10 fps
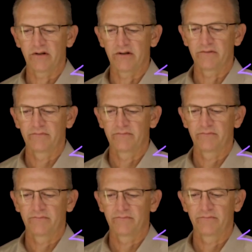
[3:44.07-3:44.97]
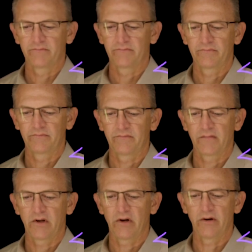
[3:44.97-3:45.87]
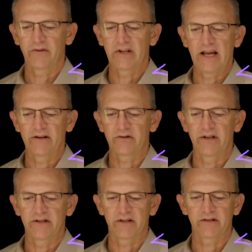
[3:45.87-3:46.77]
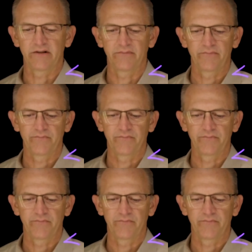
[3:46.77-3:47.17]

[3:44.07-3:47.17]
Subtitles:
on of the GaN transistor.